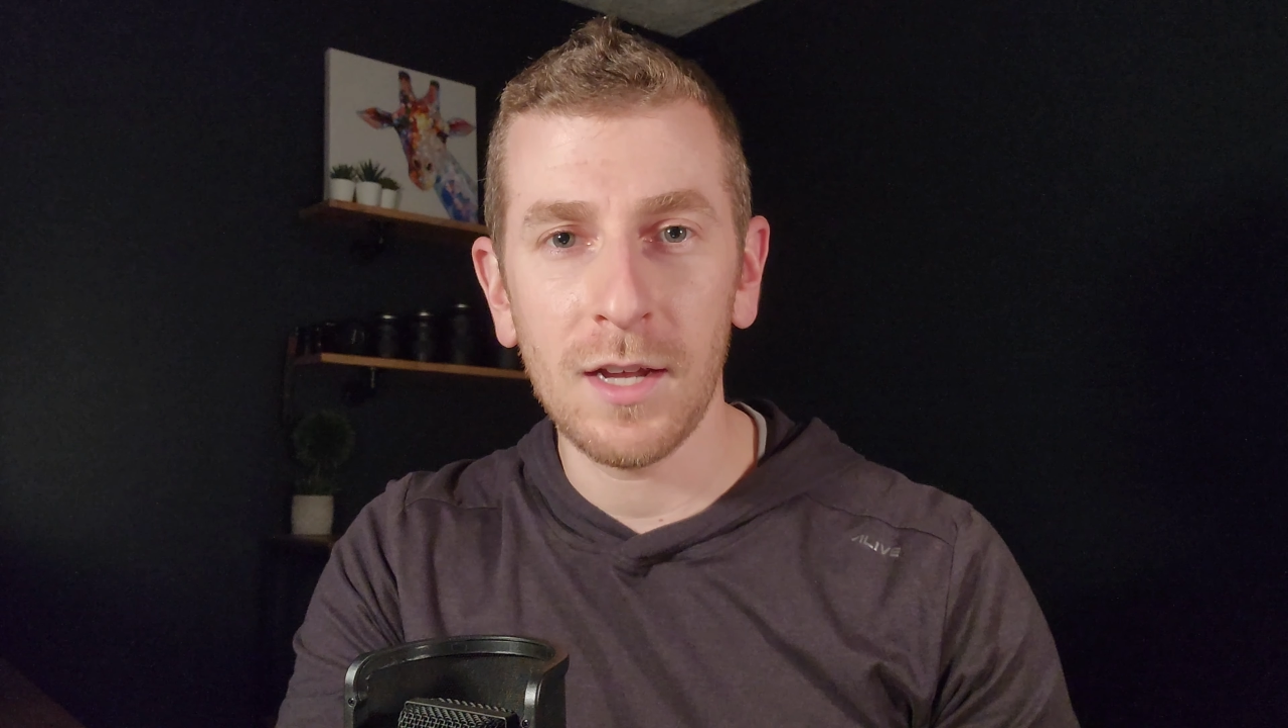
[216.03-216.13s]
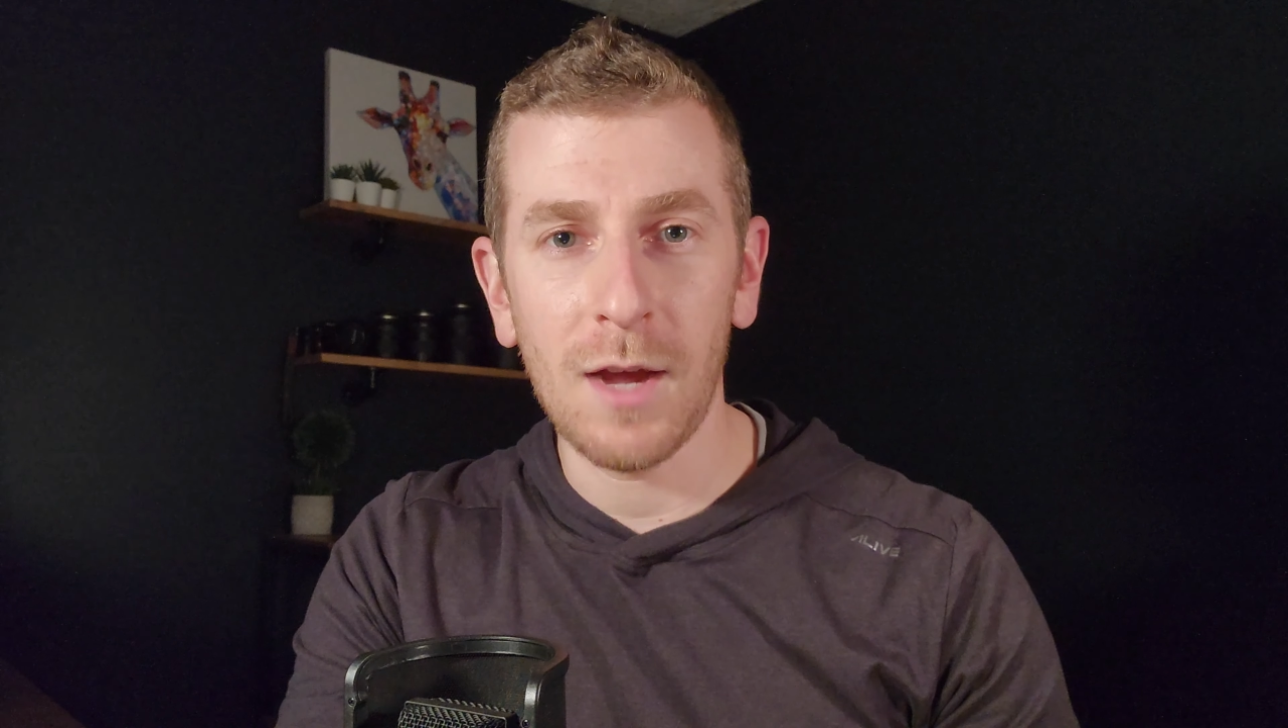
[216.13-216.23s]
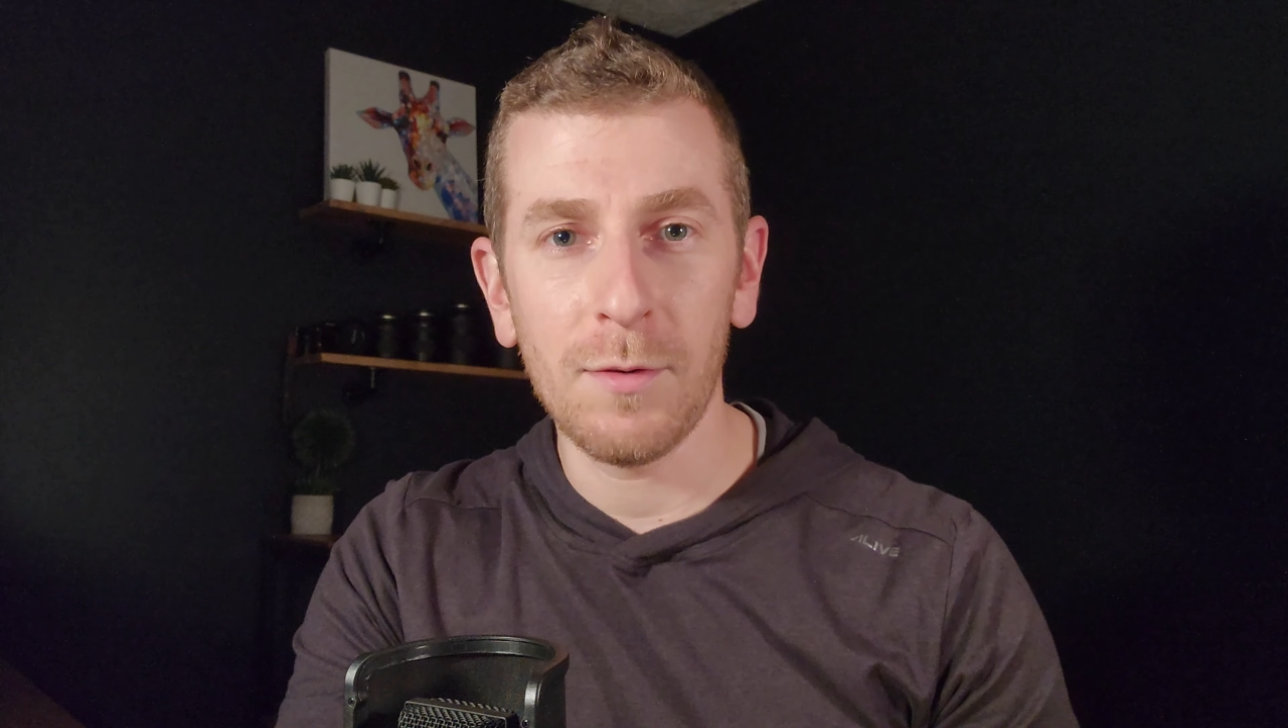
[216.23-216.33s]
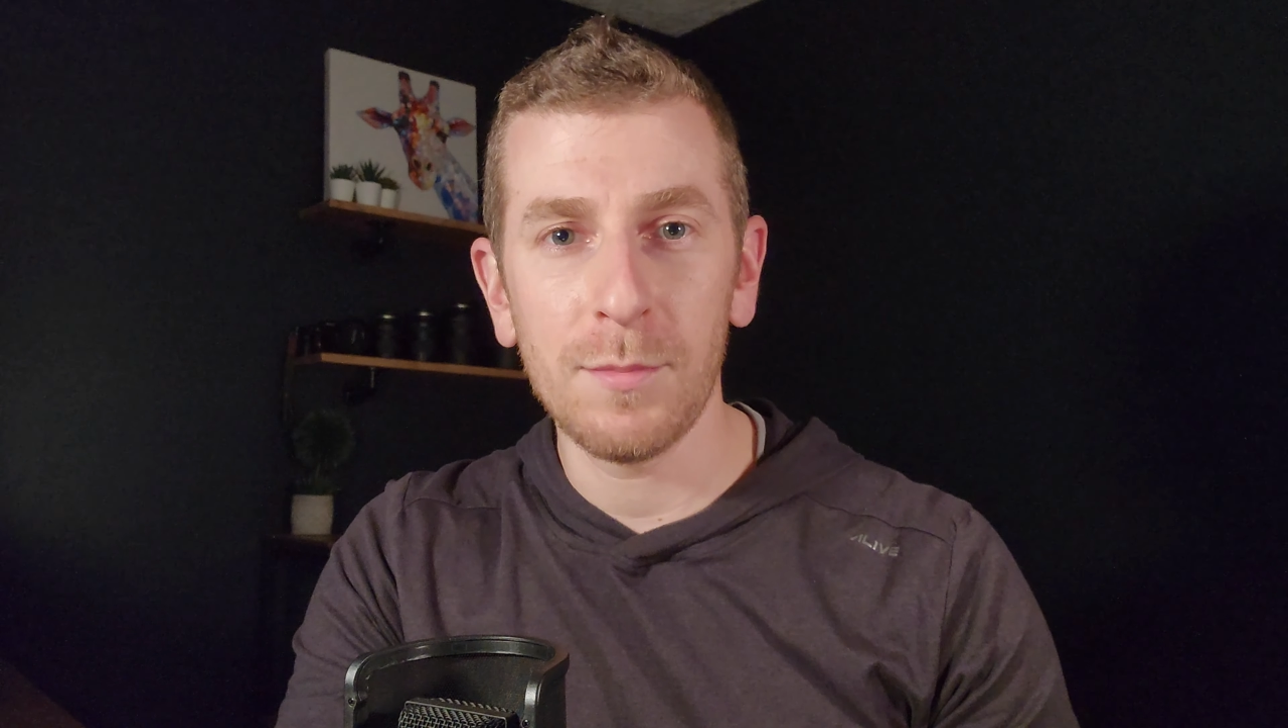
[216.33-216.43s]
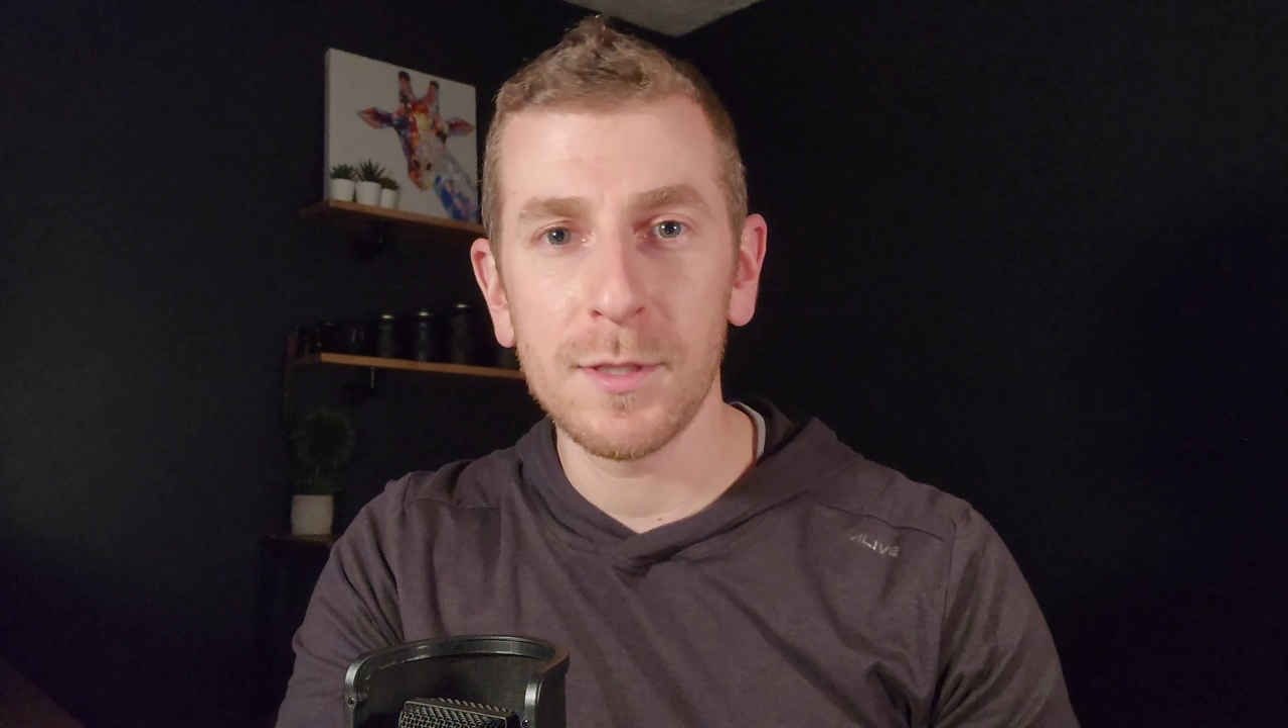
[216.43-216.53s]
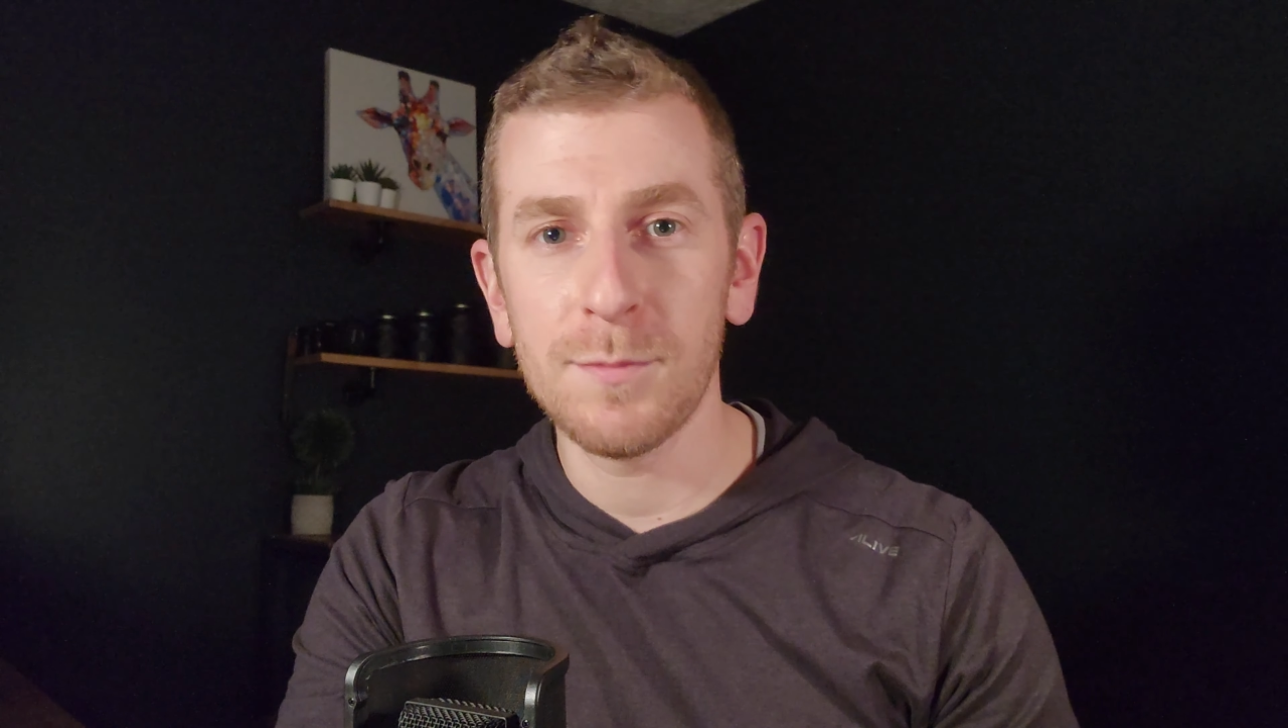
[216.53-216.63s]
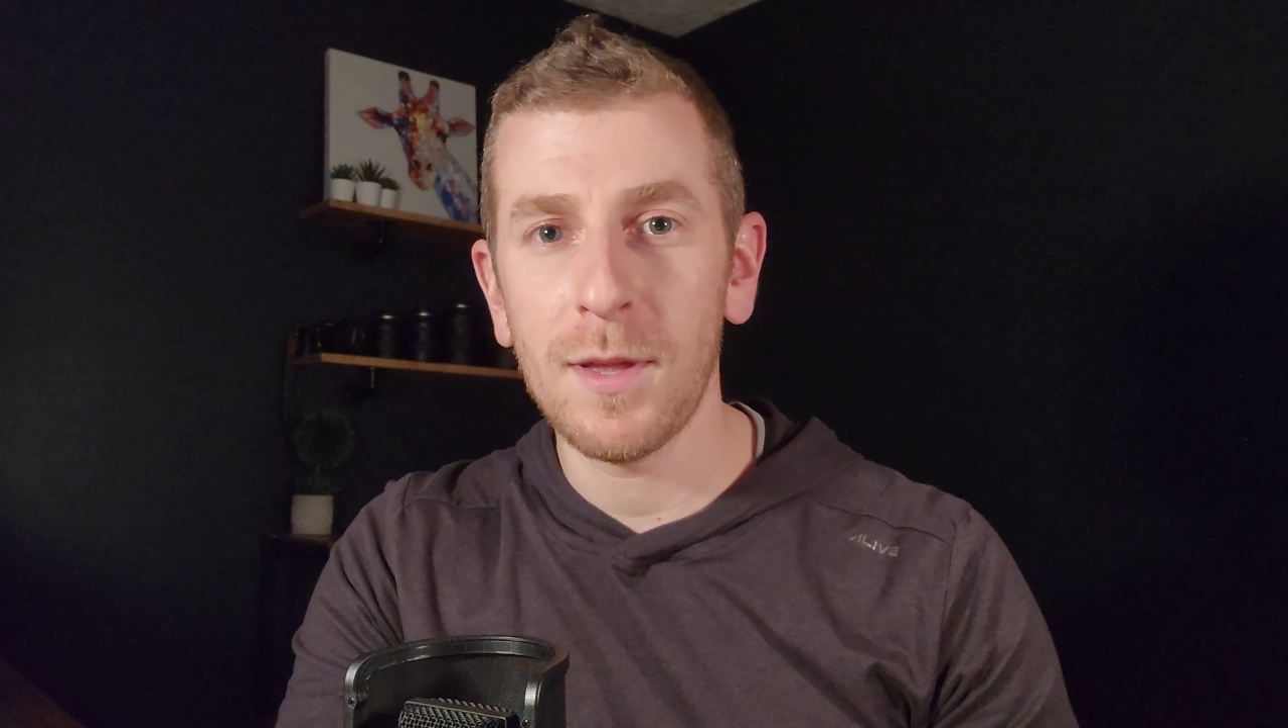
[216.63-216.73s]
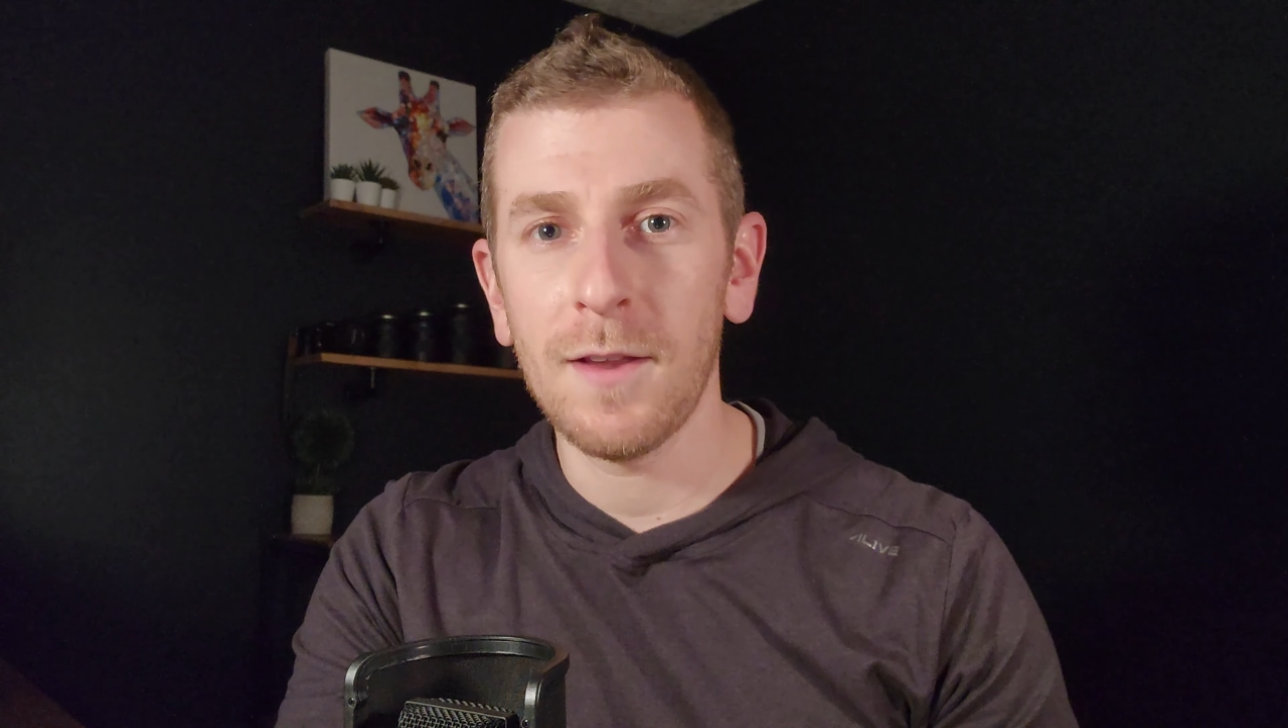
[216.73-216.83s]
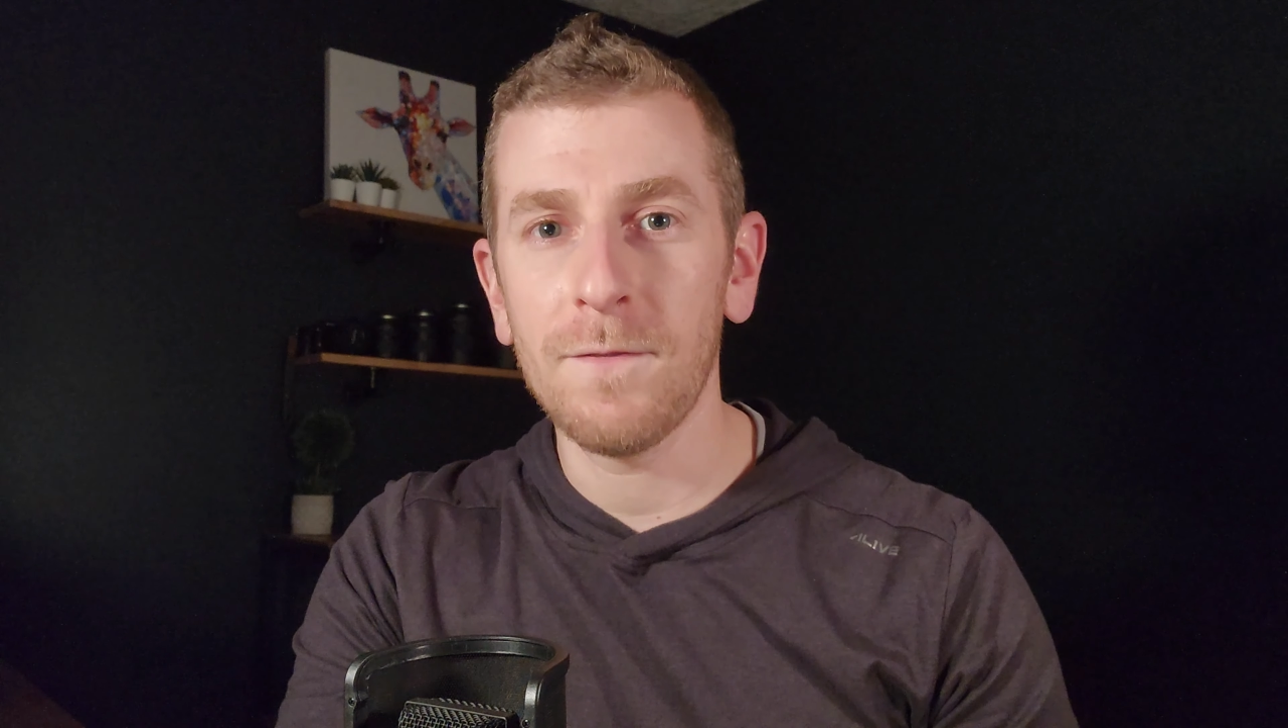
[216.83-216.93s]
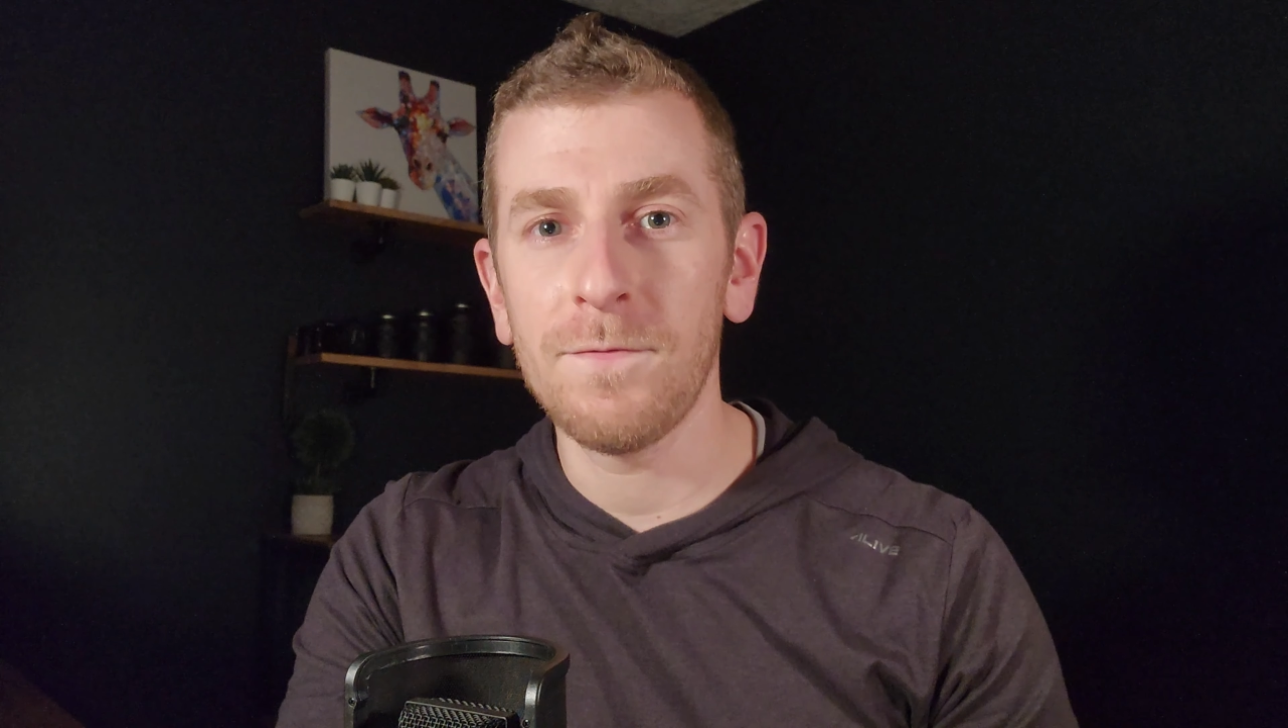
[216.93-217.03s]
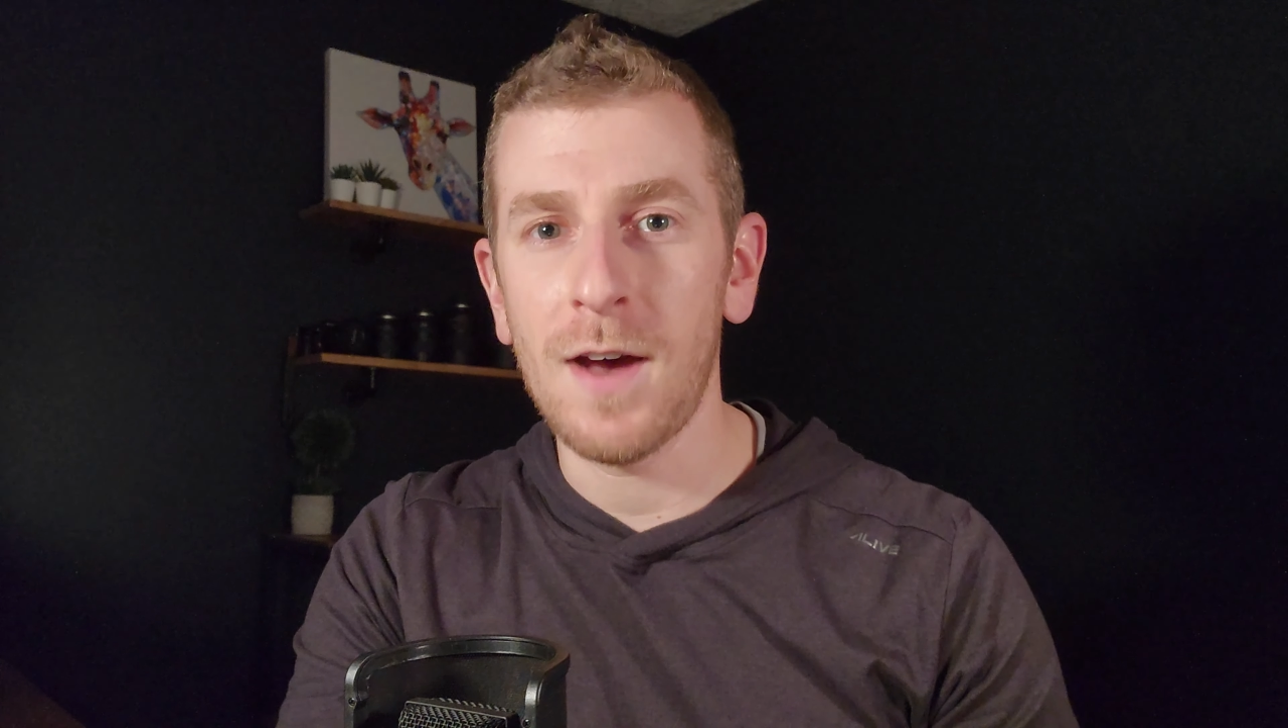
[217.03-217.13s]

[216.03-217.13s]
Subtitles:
I would have been spending